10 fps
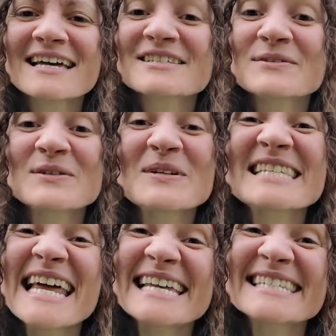so it's always
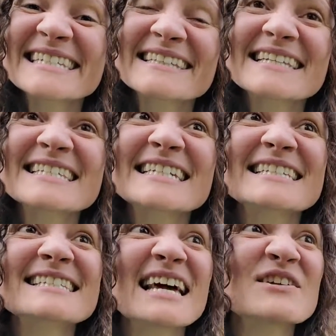nice to listen to the
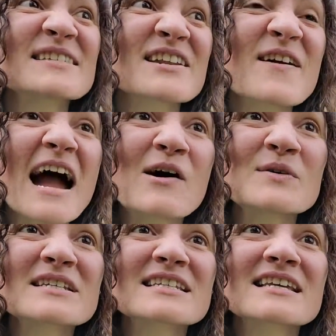sounds that are
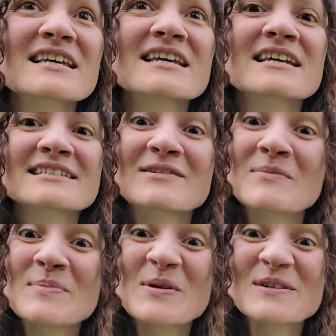out because there are
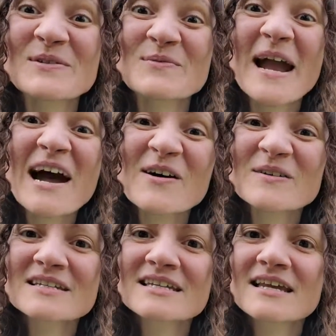birds around.